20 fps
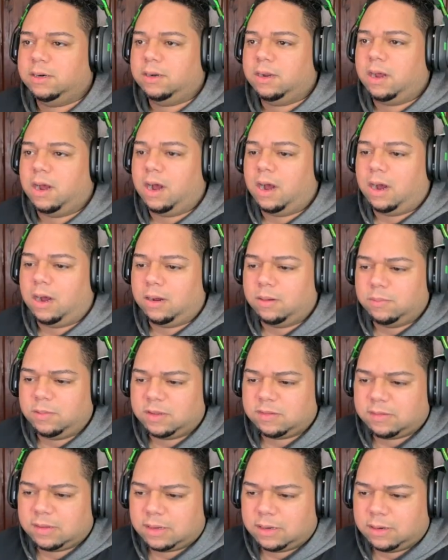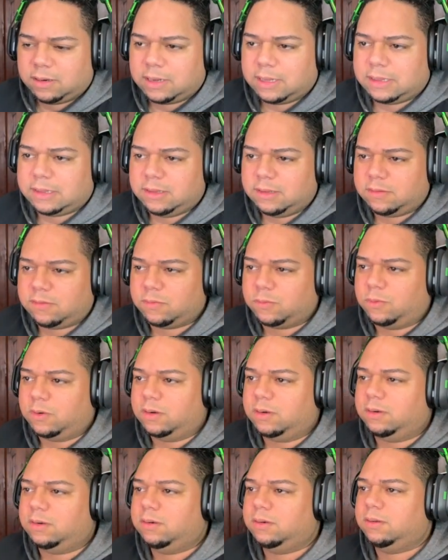Let's take a look at this
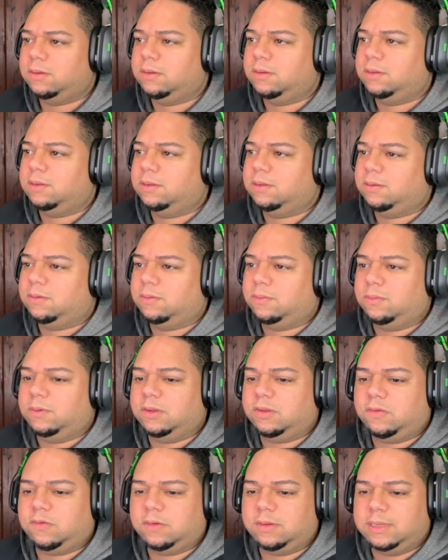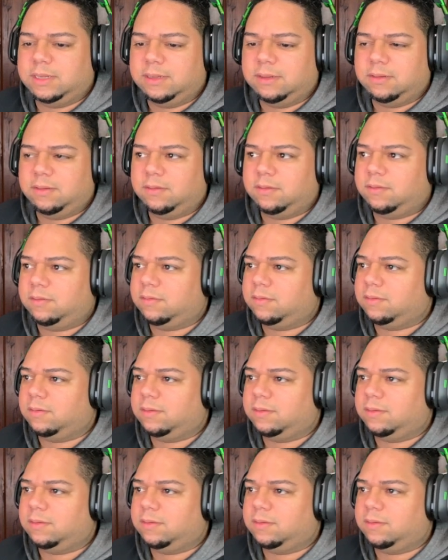one, which is...